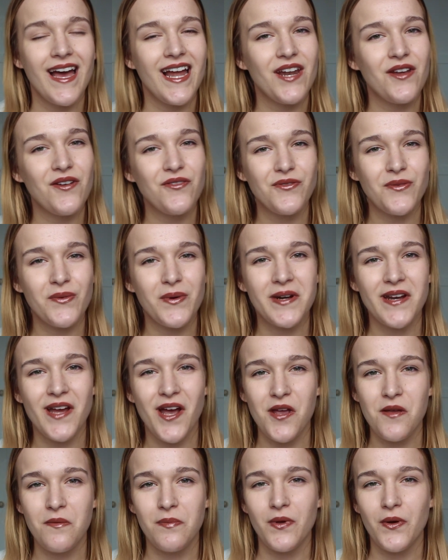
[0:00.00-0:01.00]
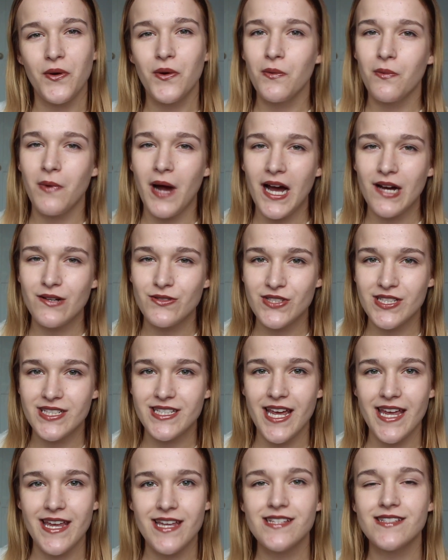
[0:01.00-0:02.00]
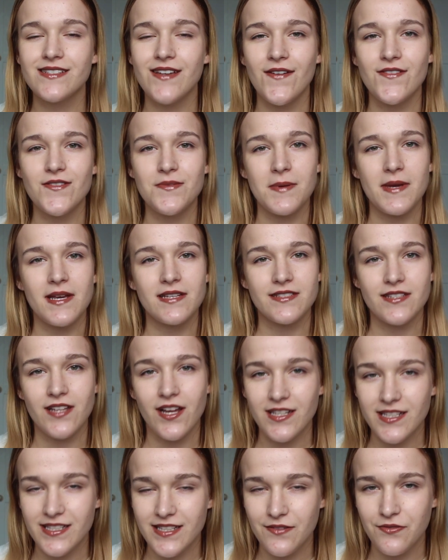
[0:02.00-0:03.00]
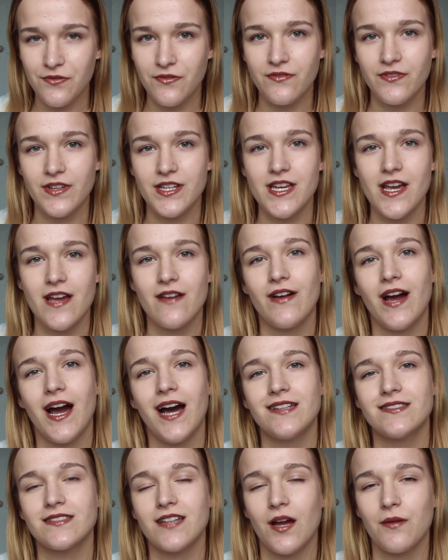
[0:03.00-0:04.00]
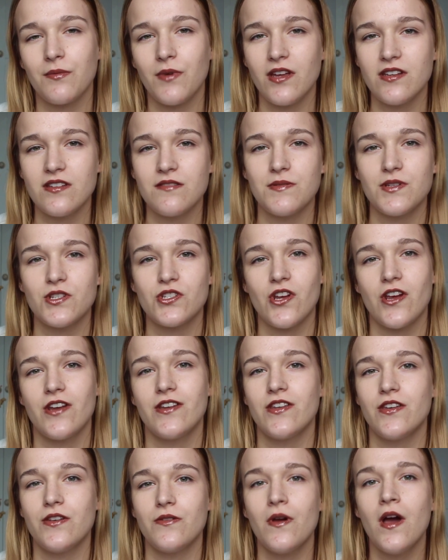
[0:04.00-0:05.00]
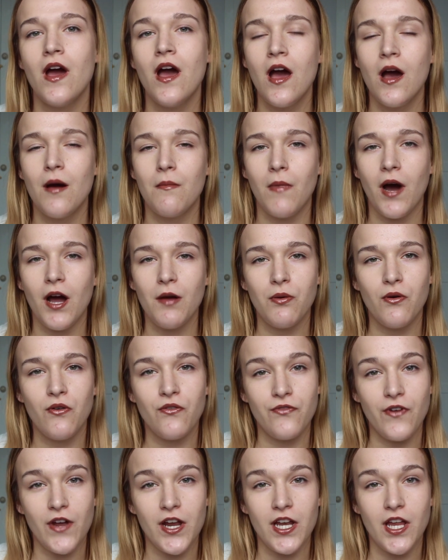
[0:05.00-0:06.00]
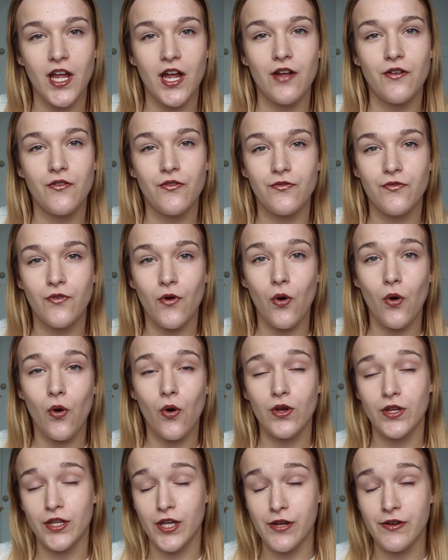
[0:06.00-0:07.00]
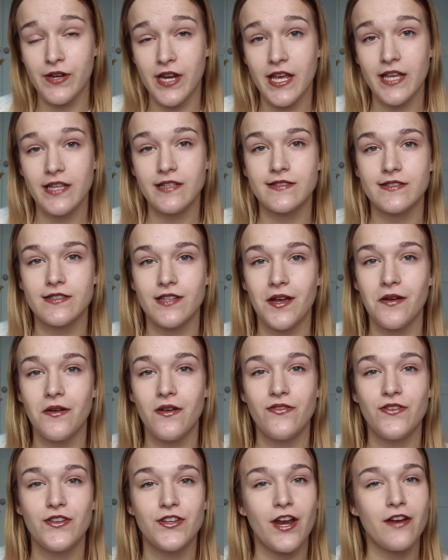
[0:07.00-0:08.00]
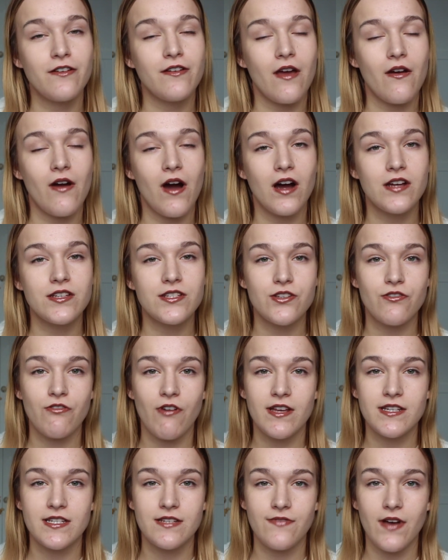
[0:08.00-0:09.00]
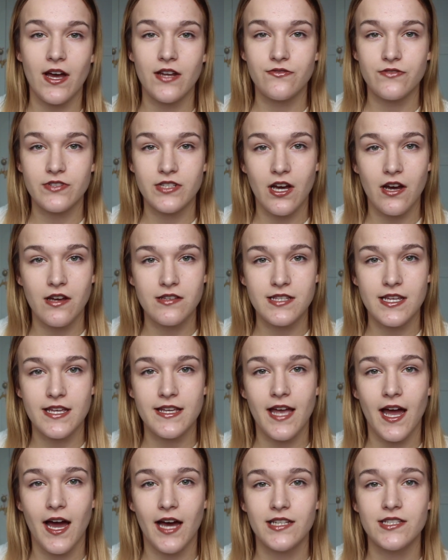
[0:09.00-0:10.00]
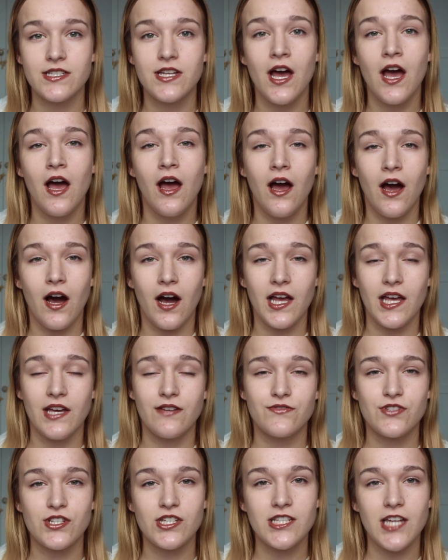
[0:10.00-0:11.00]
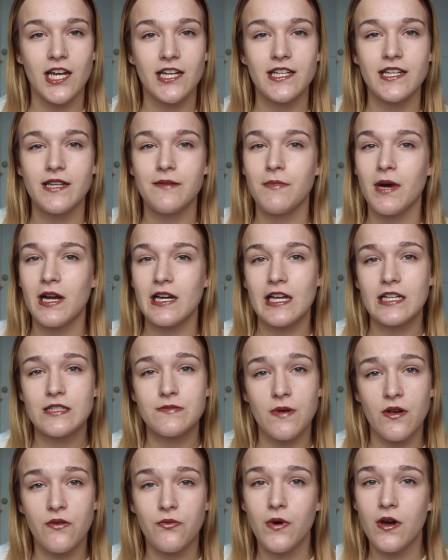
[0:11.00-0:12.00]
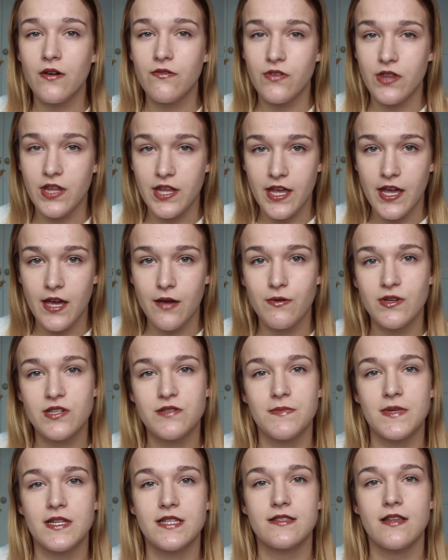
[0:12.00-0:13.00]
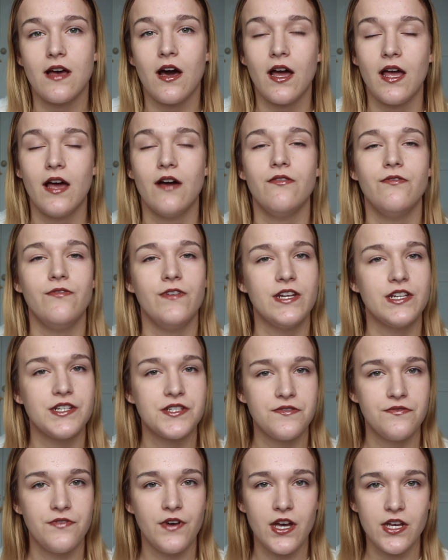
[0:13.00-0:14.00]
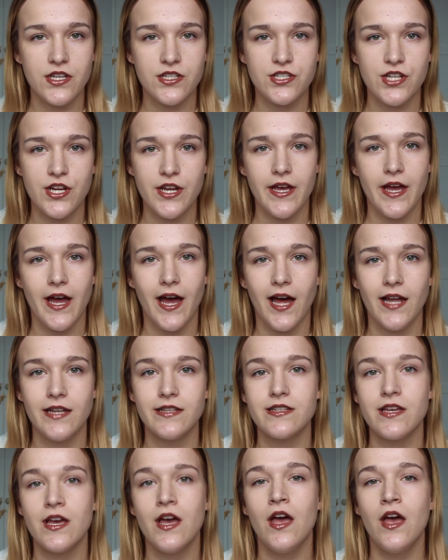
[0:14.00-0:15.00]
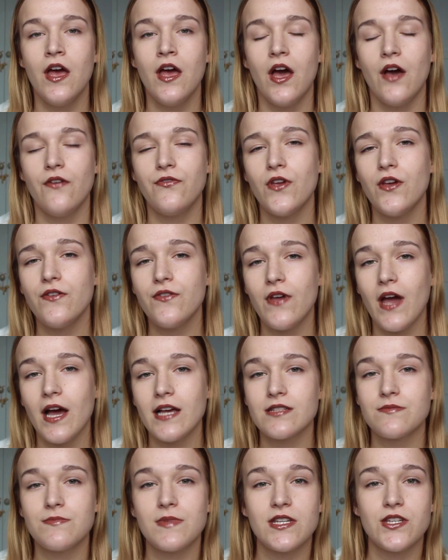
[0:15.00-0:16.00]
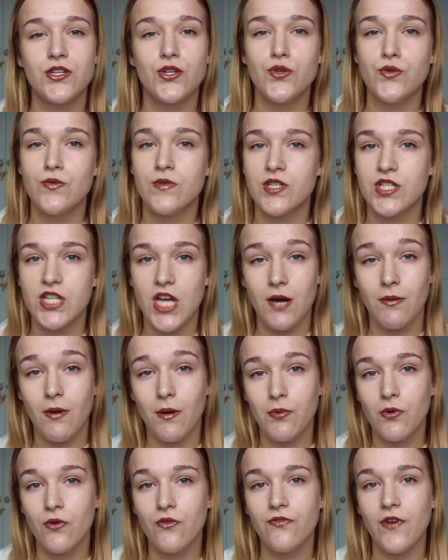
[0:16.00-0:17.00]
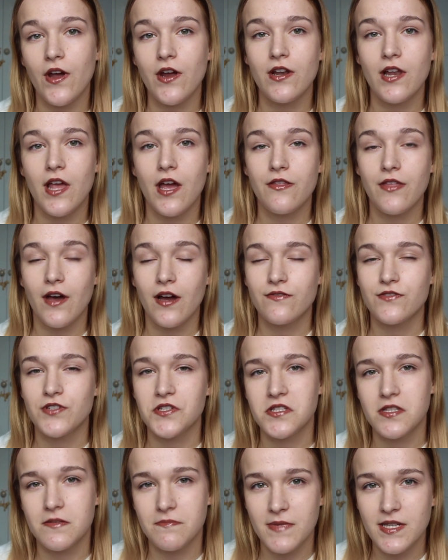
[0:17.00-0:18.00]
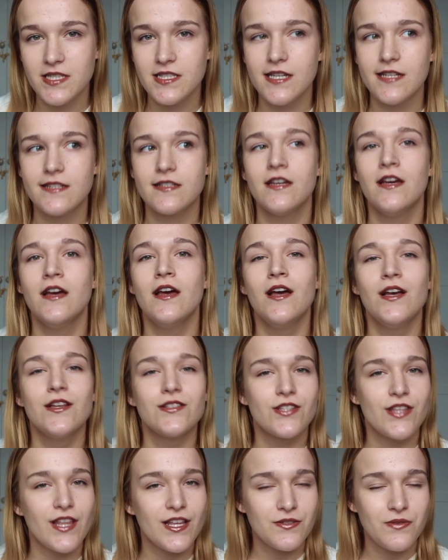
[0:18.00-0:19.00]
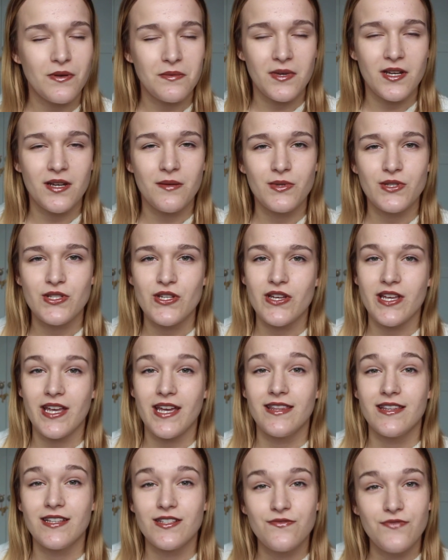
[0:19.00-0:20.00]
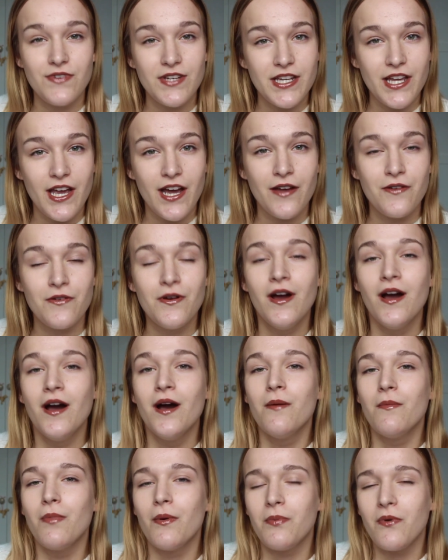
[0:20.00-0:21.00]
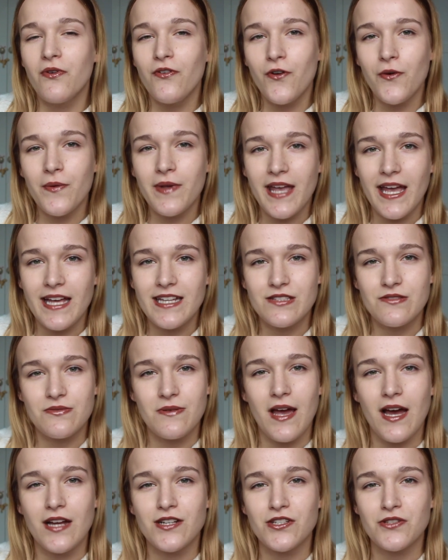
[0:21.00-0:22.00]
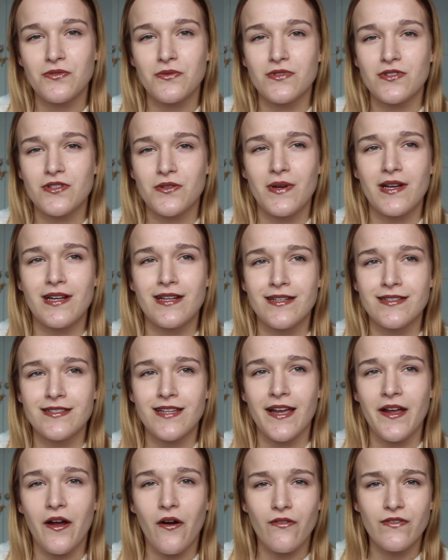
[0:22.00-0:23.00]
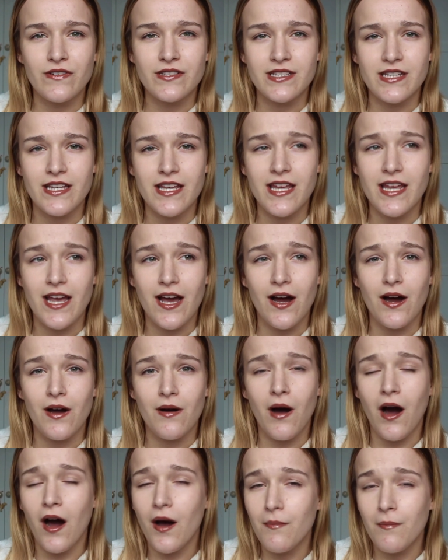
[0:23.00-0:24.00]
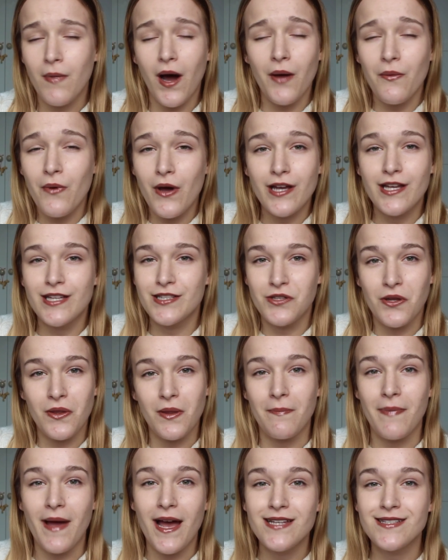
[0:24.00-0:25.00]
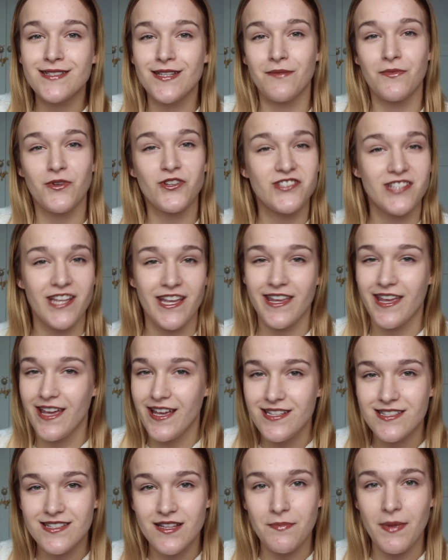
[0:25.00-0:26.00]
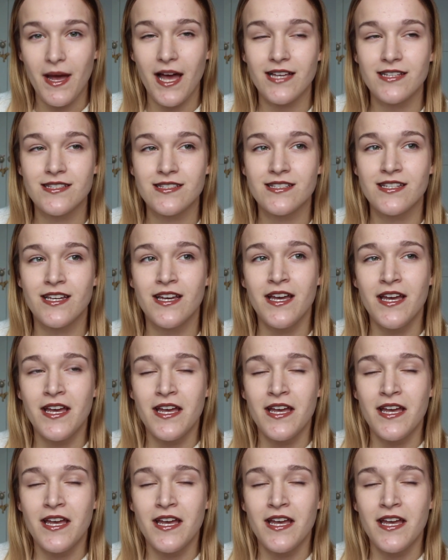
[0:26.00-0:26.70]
Hello everyone, I hope you're all well. Today is going to be a slightly different video and I'm going to be showing you my portfolio for uni. So if you don't know, I do creative advertising and I have just handed in my last bit of work for the year, which means that I have finished first year, and a few of you asked me to share my portfolio that I've just submitted, so that's what I'm going to be doing in this video. But before we get into it, I just want to quickly say, obviously my work is not the best. I'm not saying it is the best.